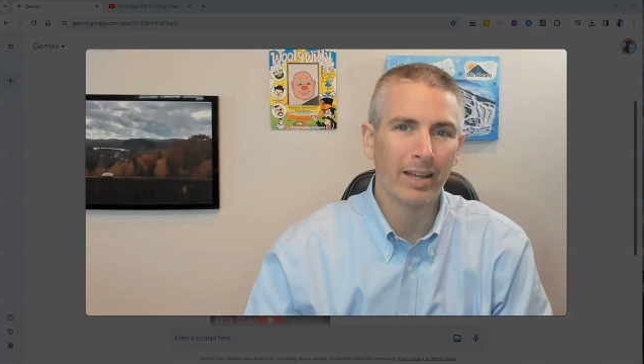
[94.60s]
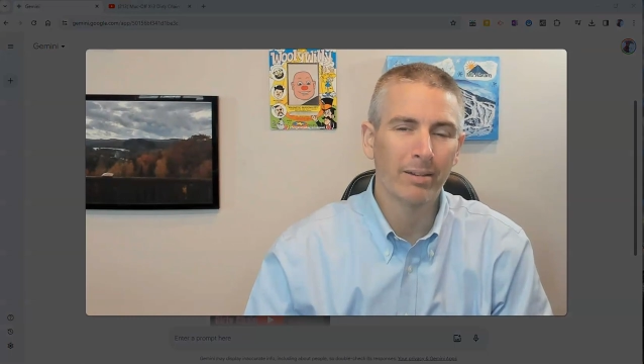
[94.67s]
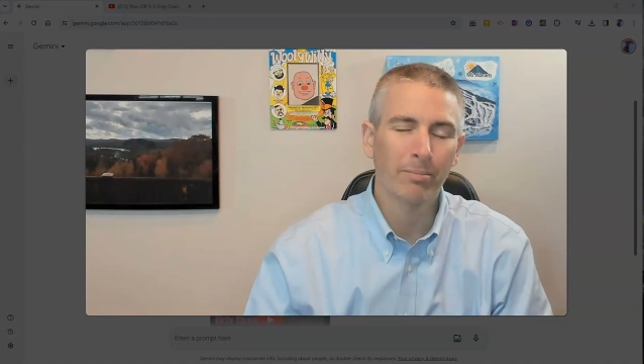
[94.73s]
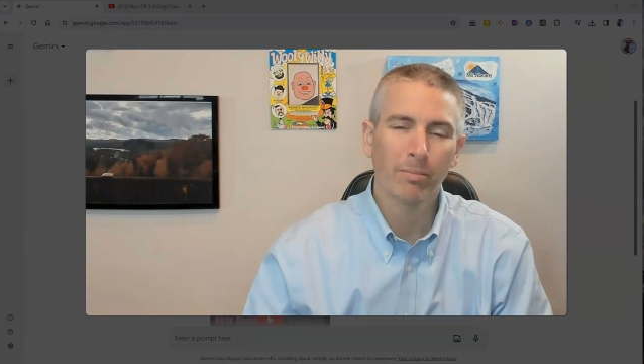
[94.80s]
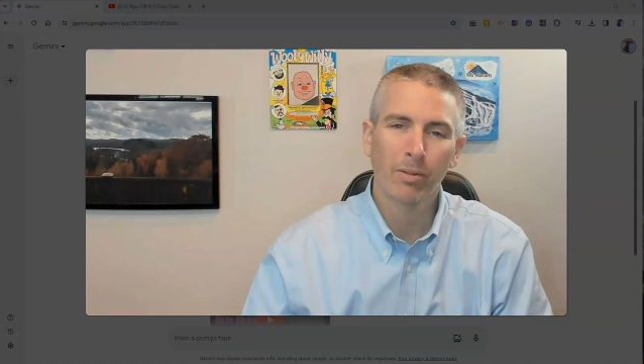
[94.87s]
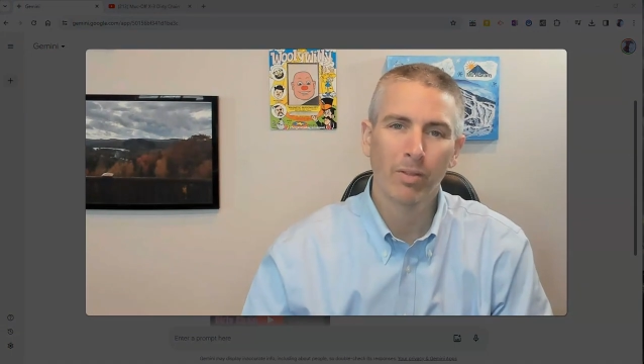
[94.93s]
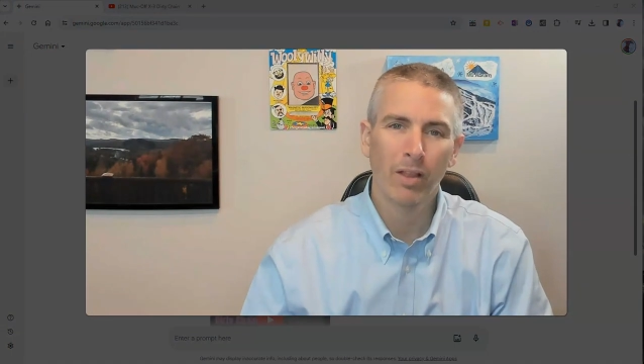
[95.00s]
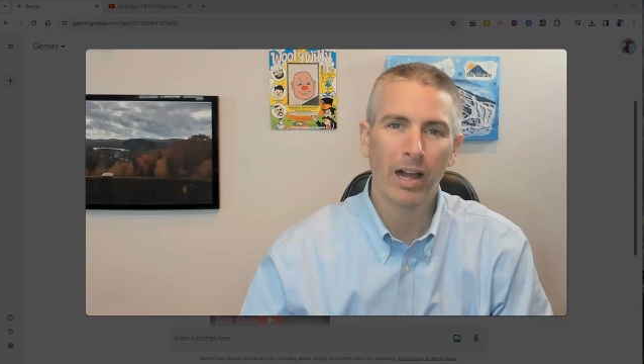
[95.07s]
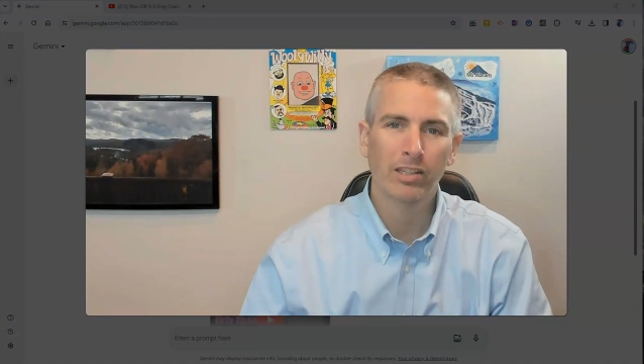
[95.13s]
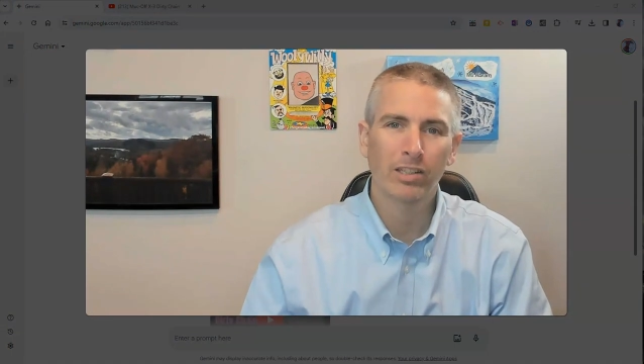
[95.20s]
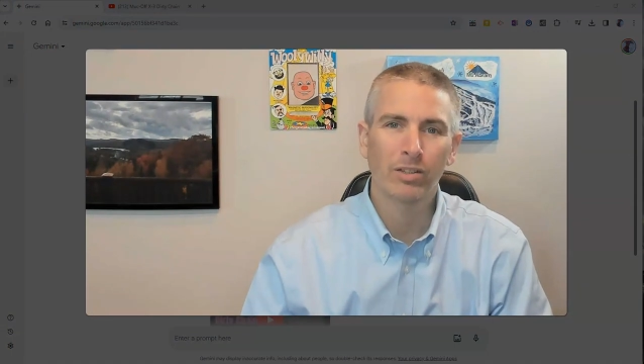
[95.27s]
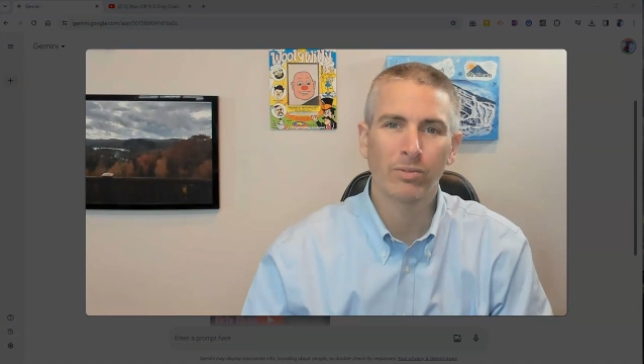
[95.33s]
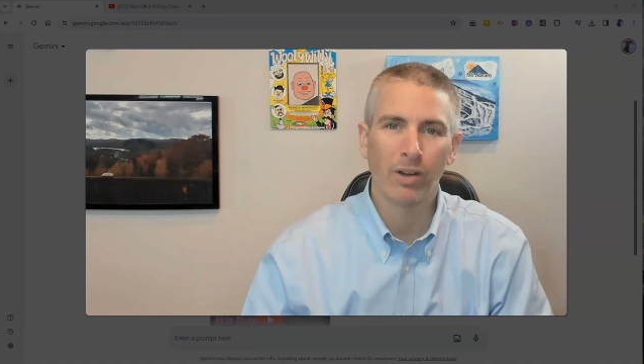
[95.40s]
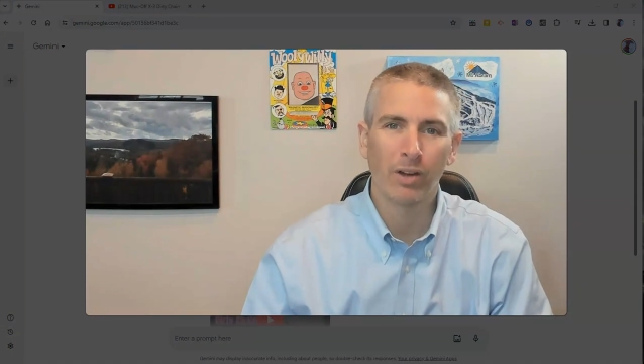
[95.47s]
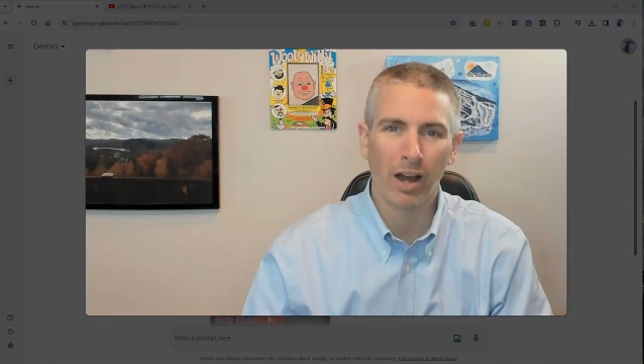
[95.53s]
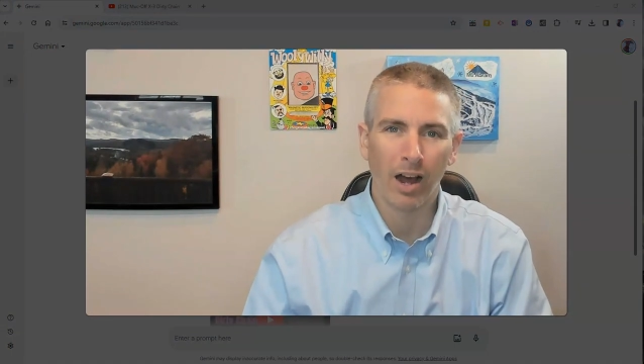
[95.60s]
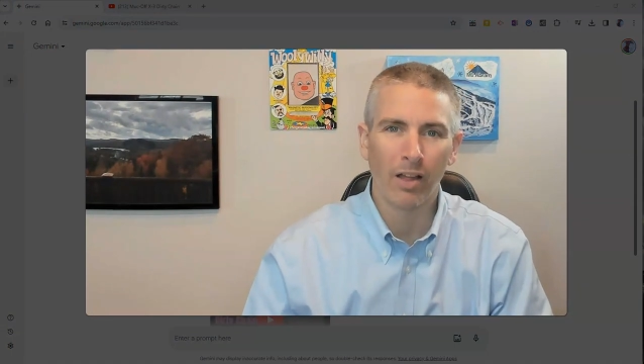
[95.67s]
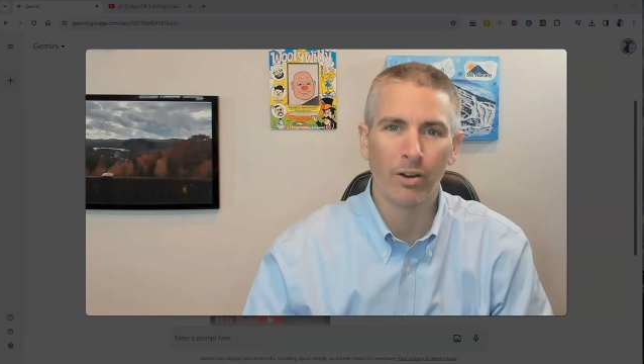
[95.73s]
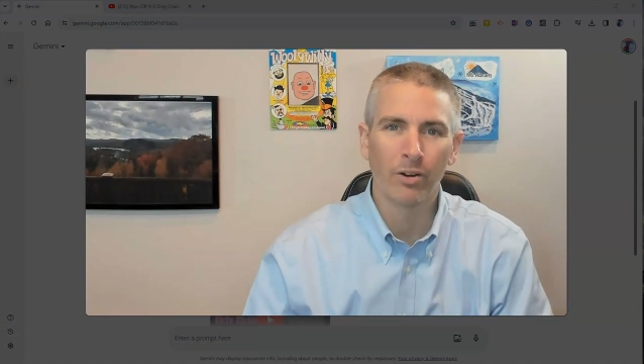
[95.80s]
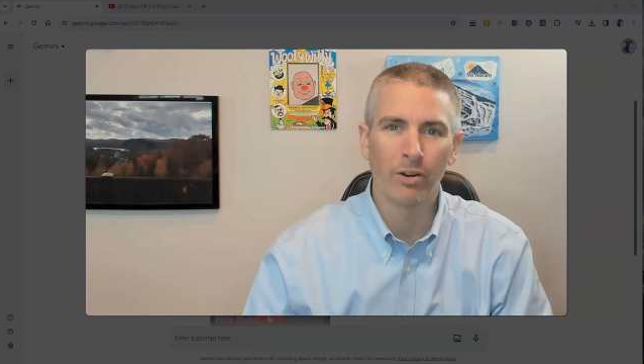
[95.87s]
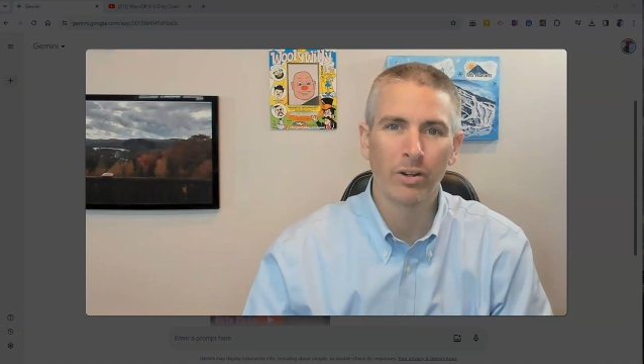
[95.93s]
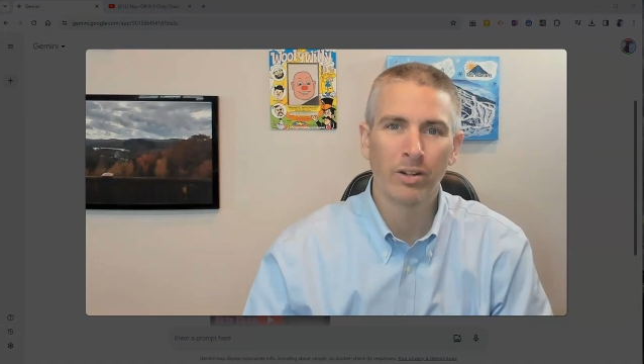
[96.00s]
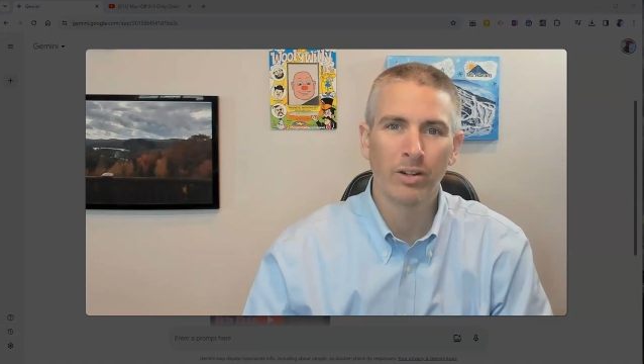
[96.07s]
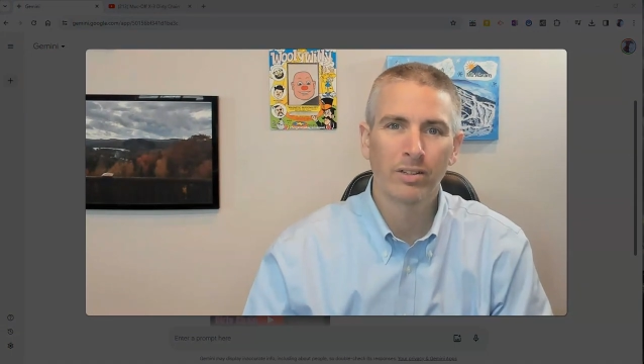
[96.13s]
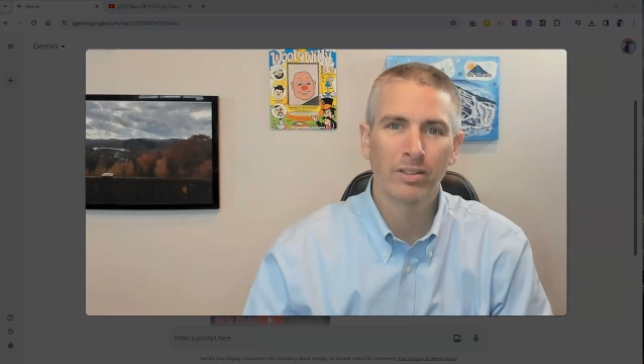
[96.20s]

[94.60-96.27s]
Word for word: and lots of other